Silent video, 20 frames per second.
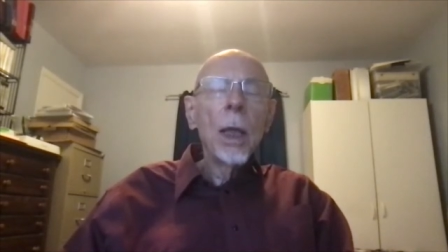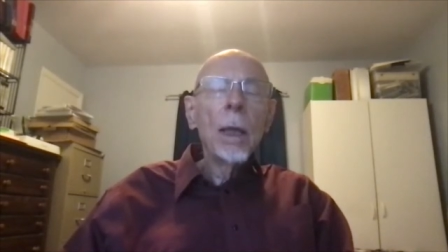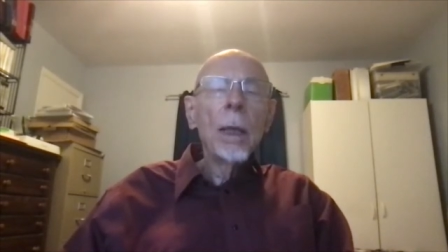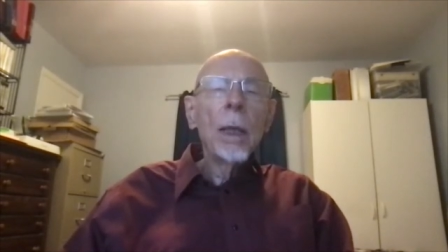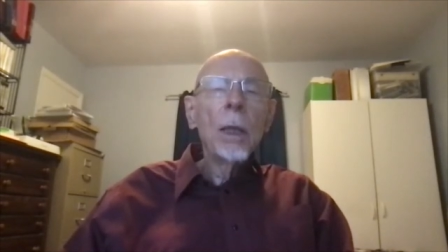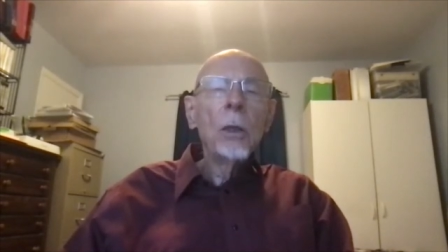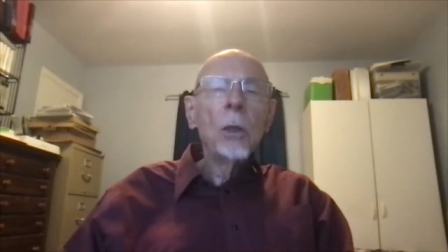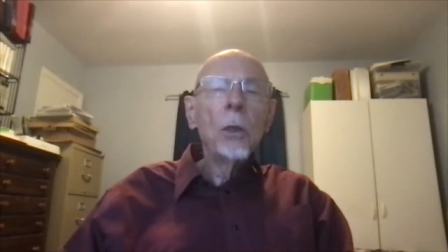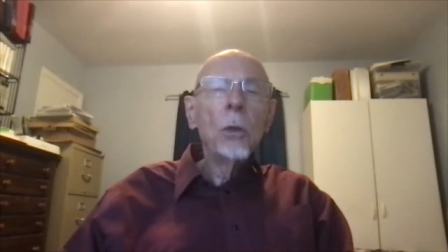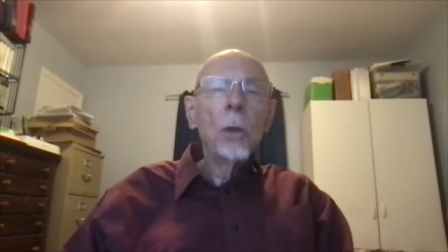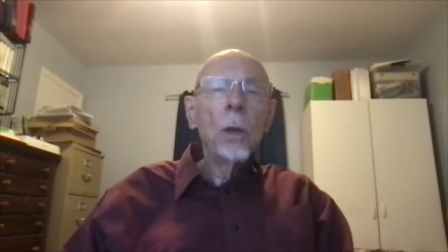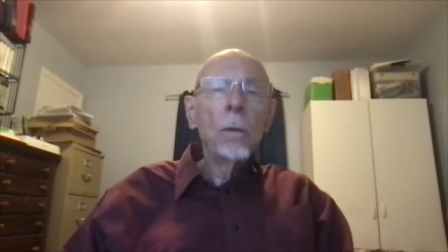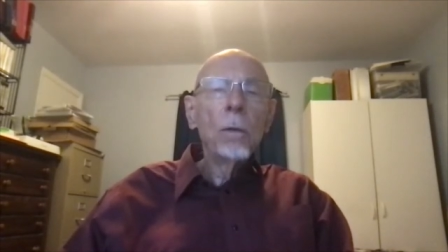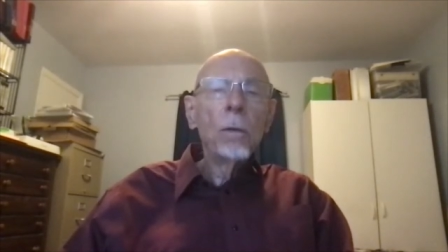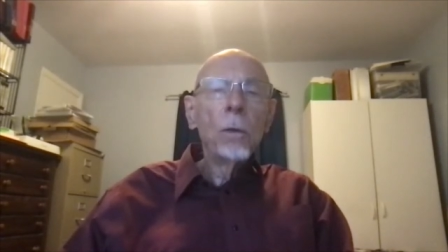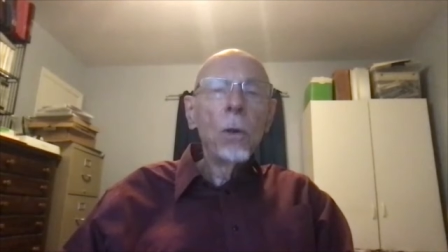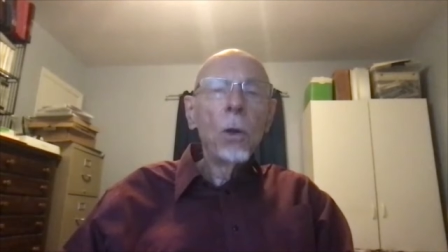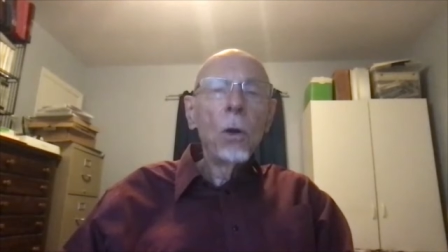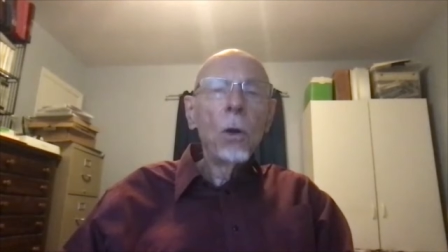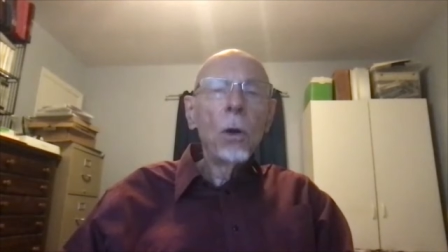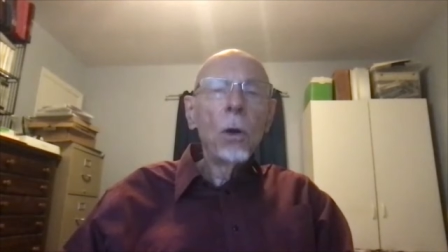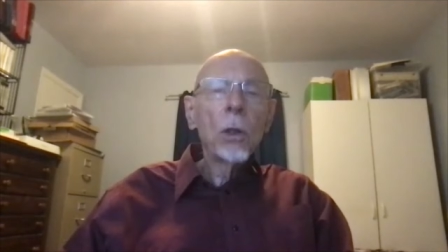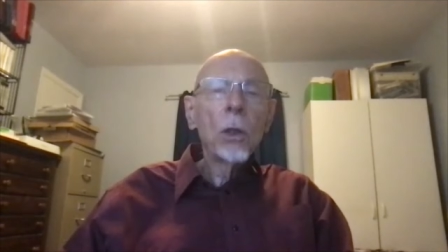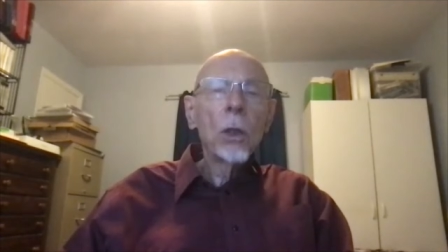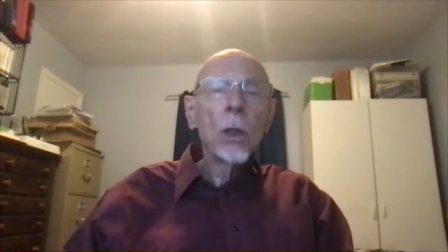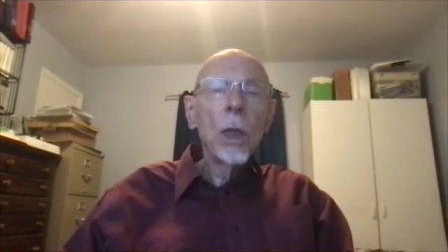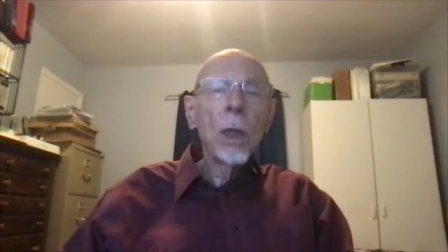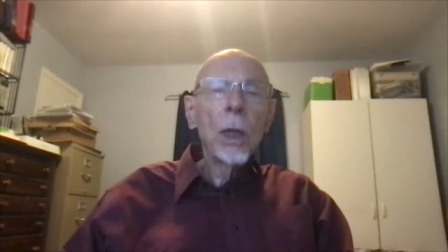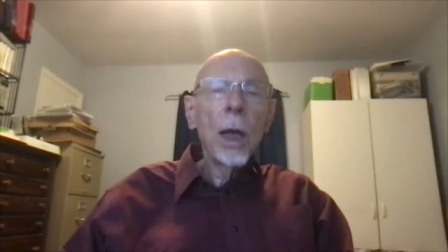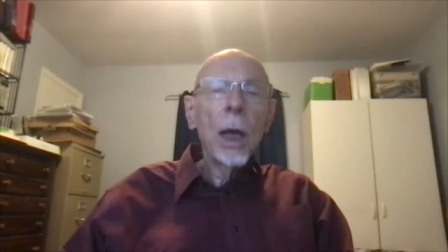then you have
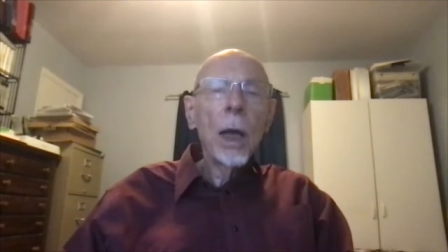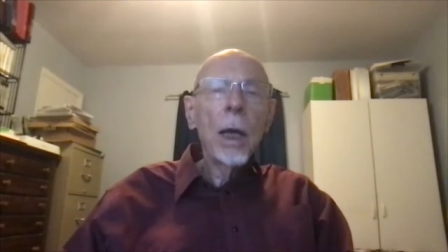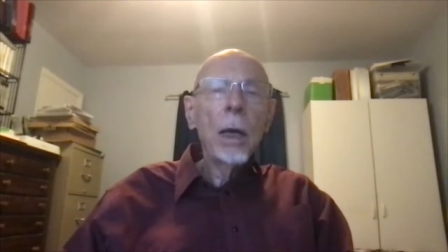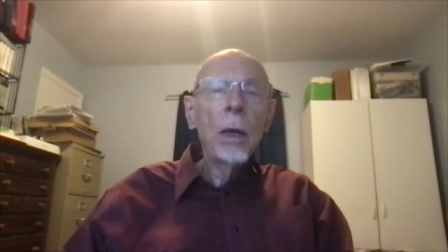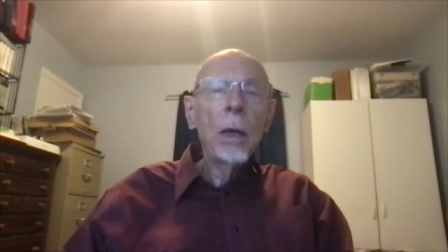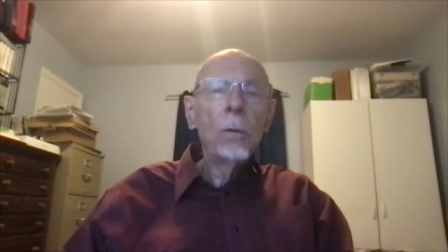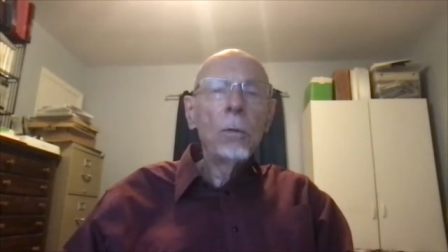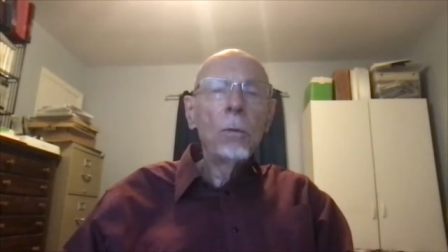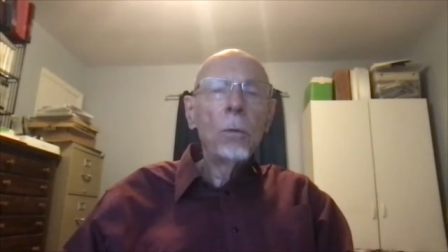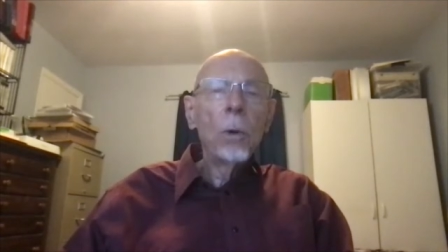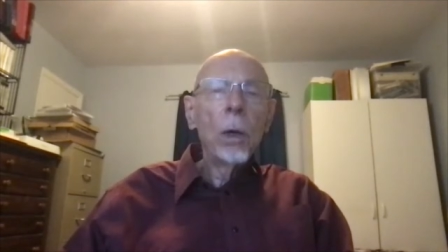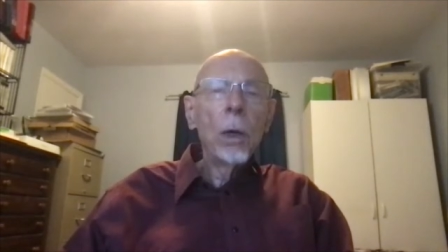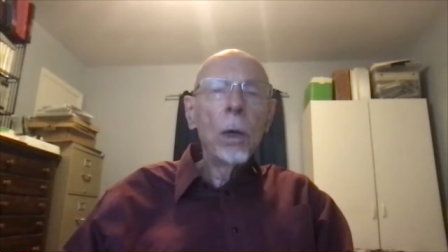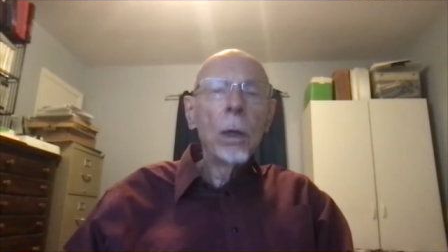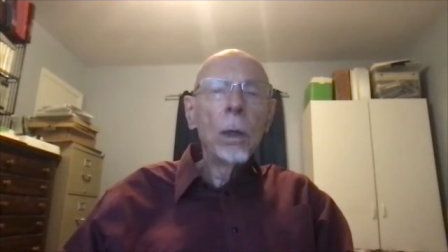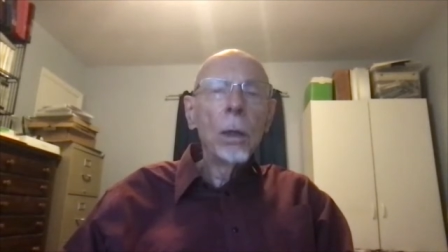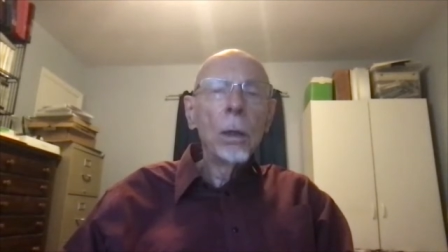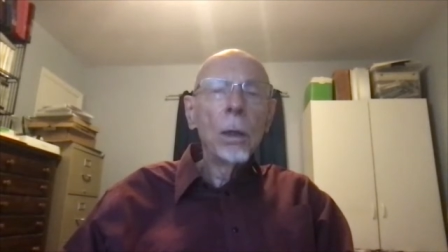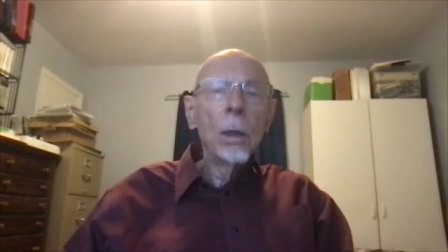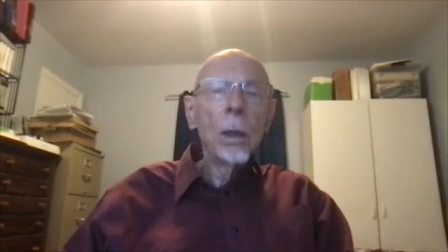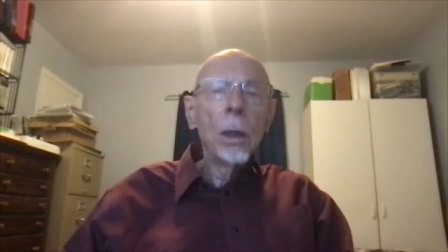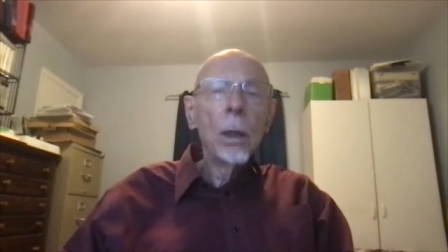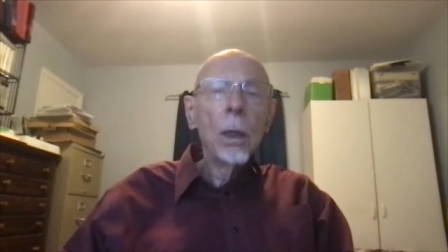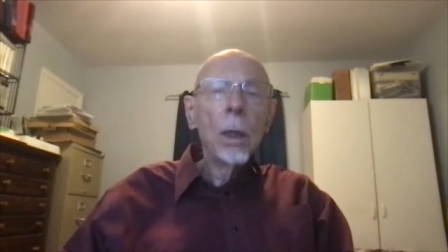lost and I have won.